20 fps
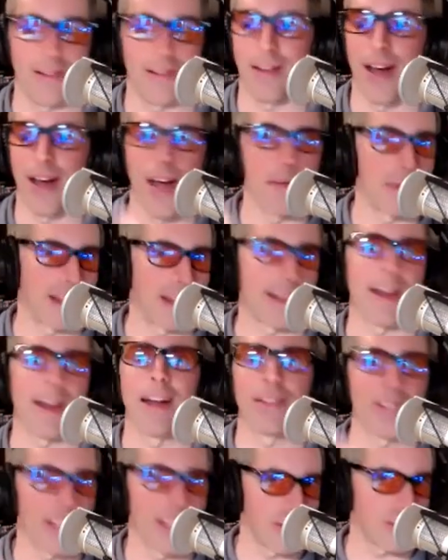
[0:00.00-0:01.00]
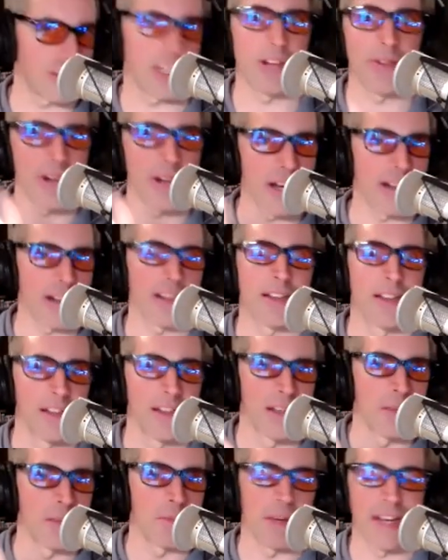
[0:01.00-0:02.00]
I've been content generating,
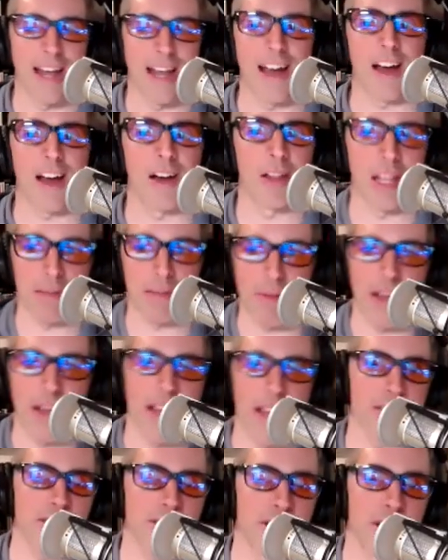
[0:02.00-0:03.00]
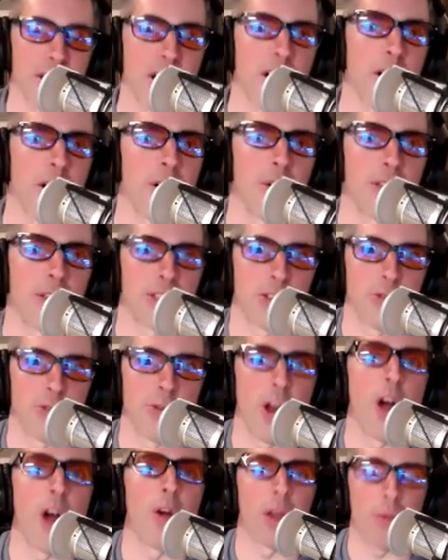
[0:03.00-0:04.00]
yeah. but now like my S E O is
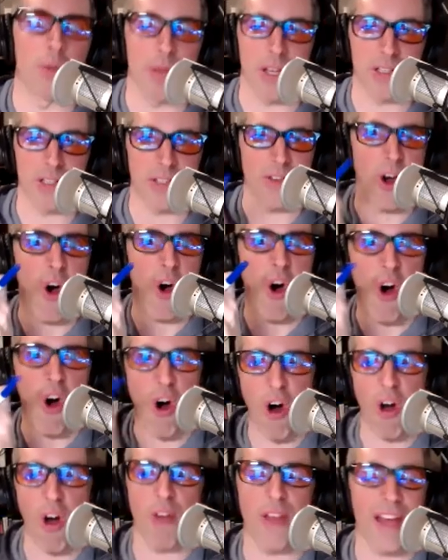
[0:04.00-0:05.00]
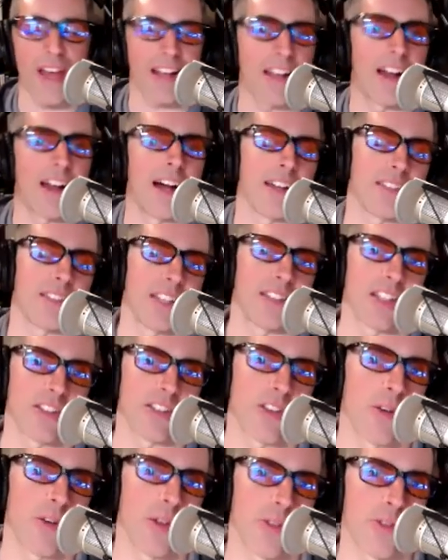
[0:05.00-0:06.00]
growing because of all that content
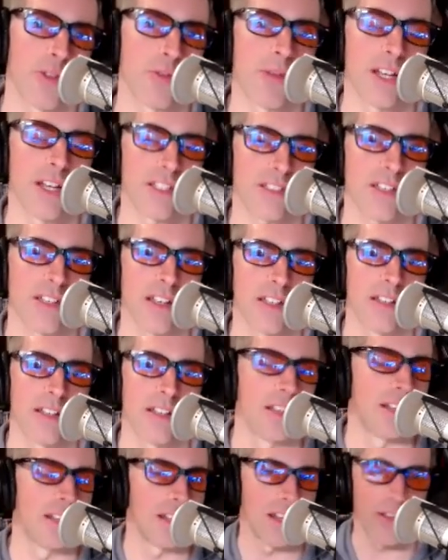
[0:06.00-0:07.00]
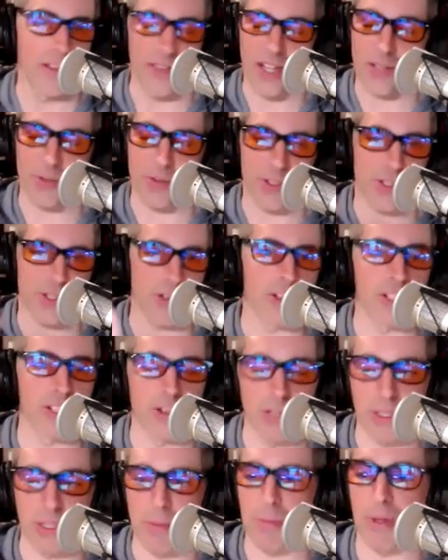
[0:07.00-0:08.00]
that's going through my site. Right. That's what you're in.
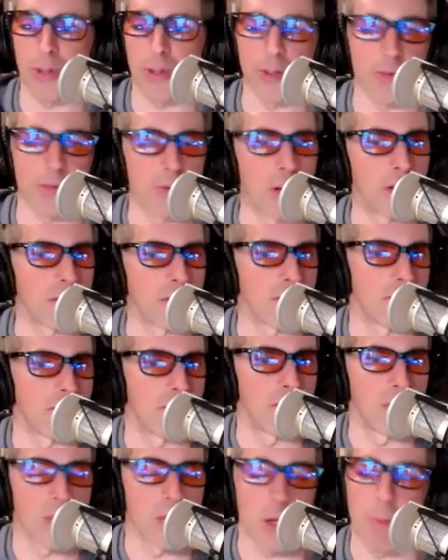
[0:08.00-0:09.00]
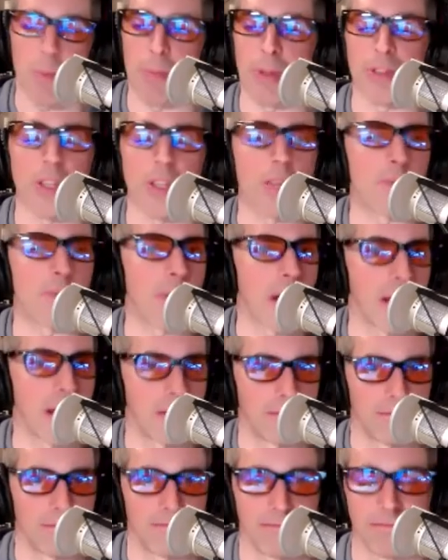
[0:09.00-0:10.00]
You're in the builder mode. Yep. You're building yep. the brand.
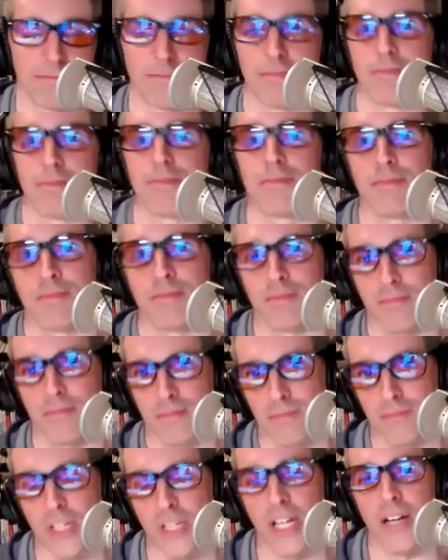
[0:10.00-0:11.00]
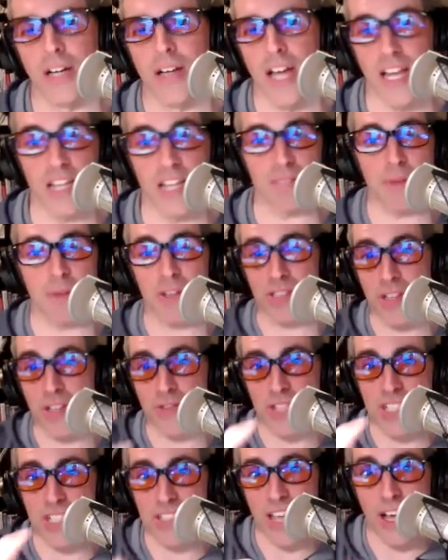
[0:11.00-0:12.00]
Yep. Yeah. That's and especially if
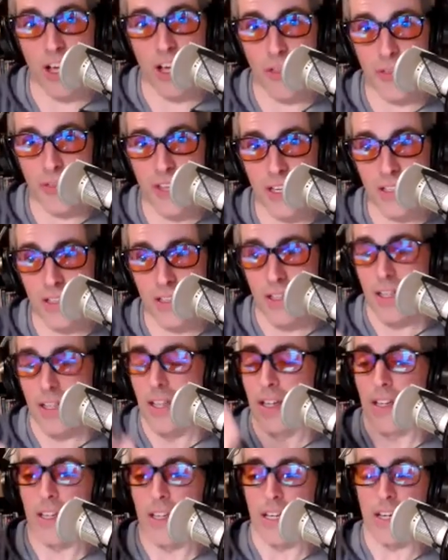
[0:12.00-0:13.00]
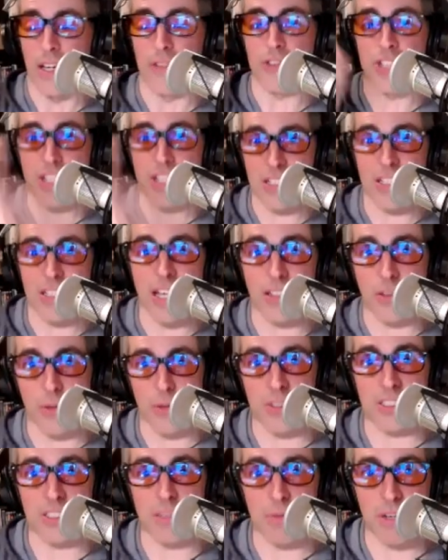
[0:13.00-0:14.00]
she's a health nut, if she's not
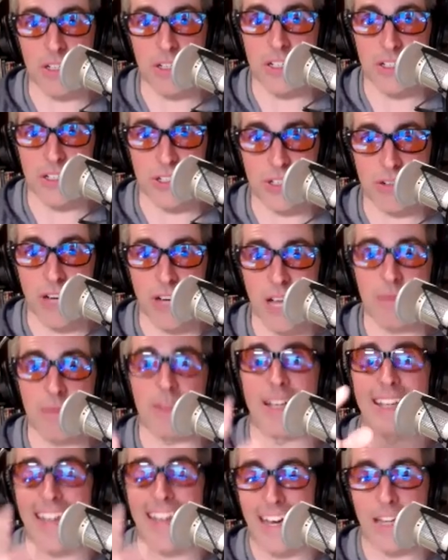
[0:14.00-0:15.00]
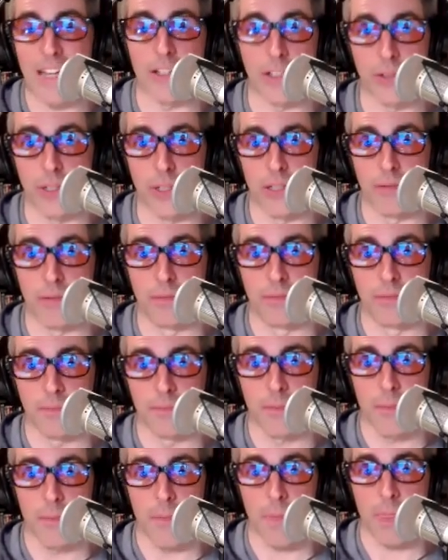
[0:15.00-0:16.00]
doing something on Instagram, you got to do it.
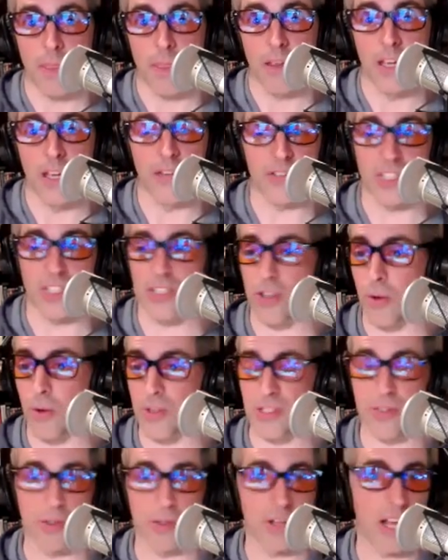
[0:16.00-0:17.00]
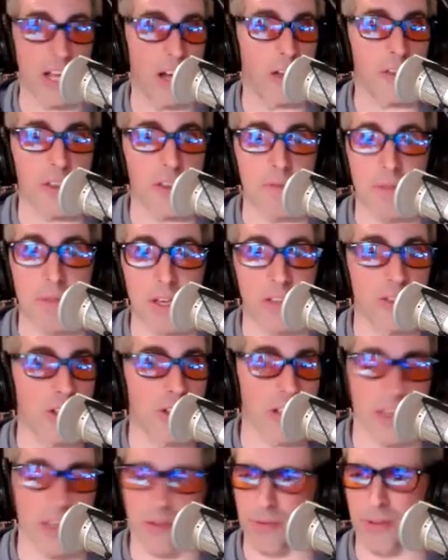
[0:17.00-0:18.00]
Okay. If she's always doing healthy meal, you
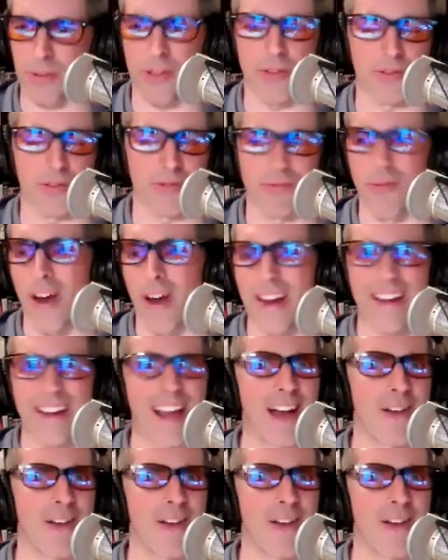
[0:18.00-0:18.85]
you're right now